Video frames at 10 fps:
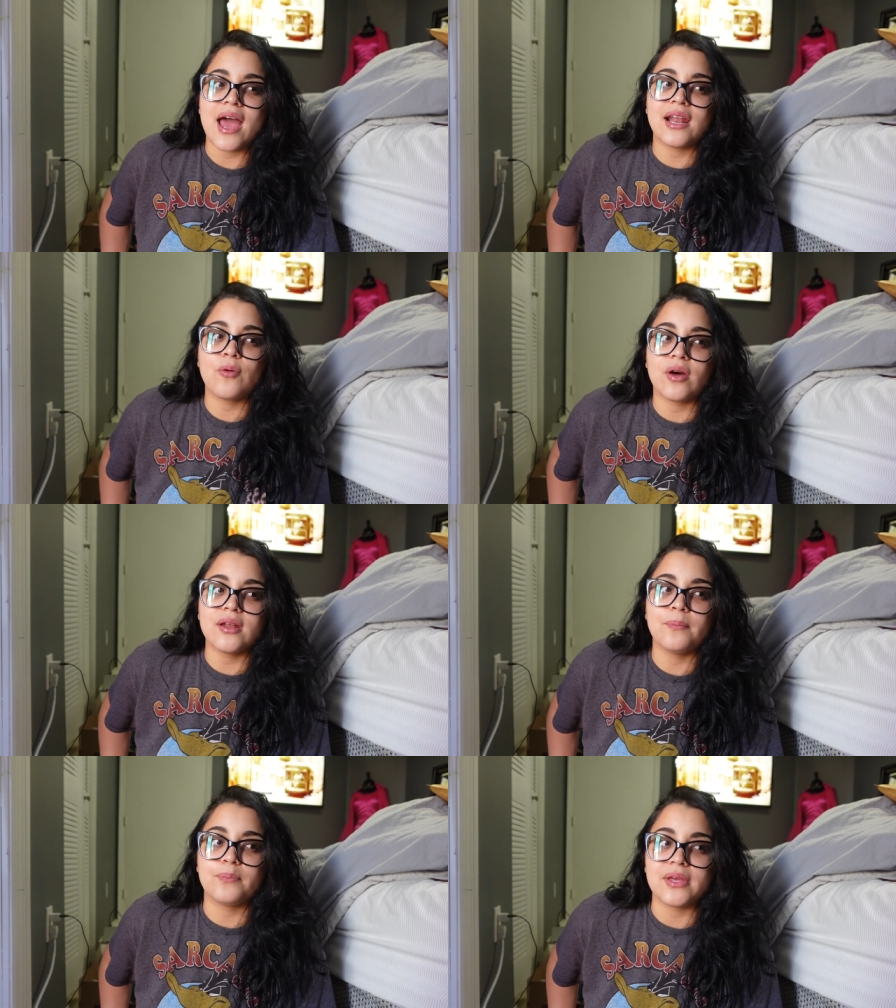and I want
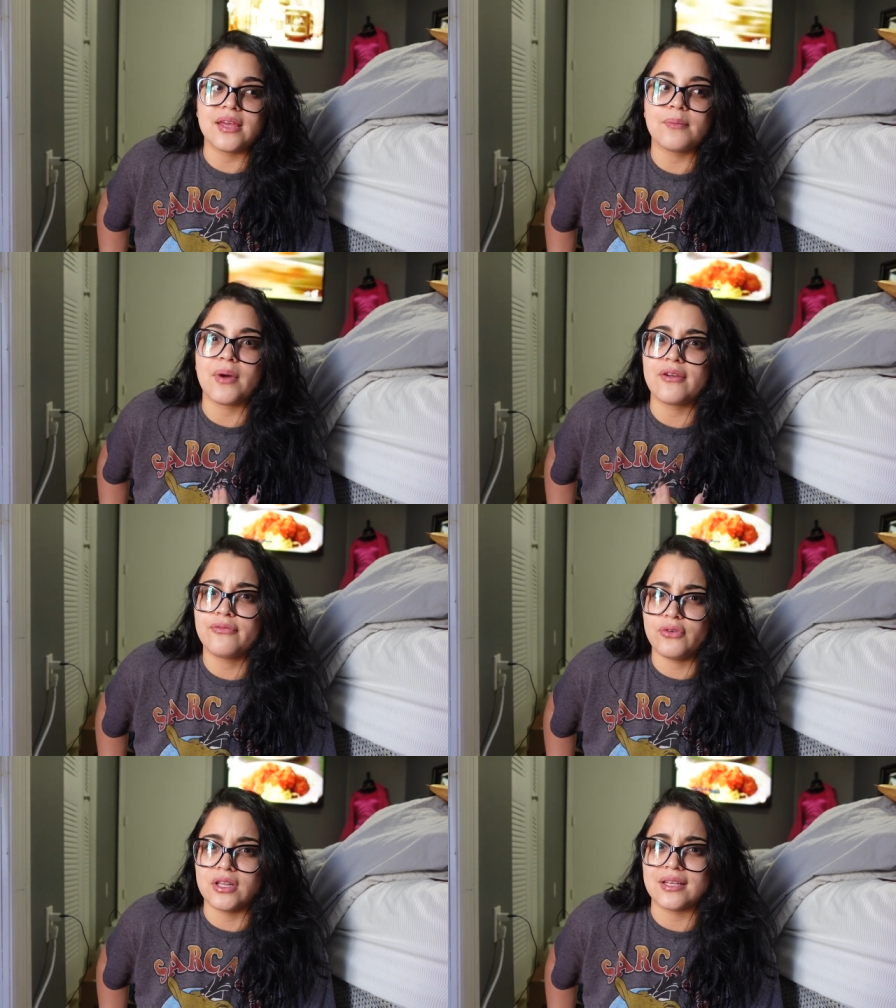to be my
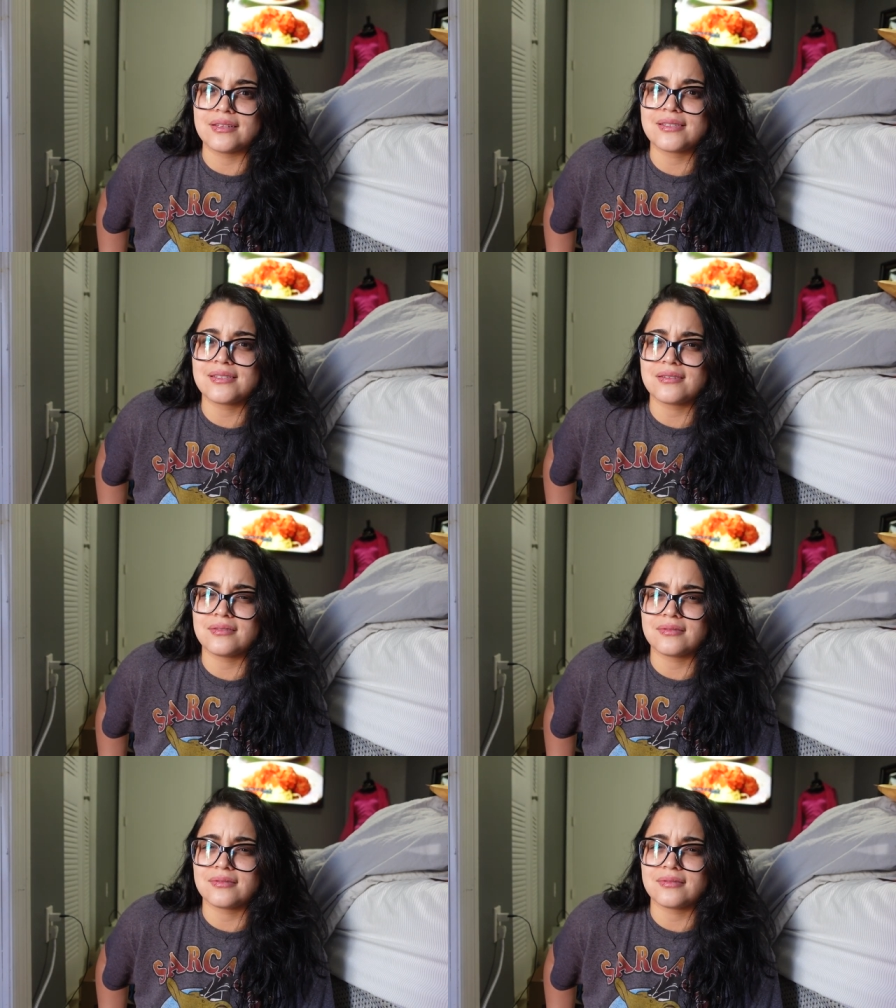fullest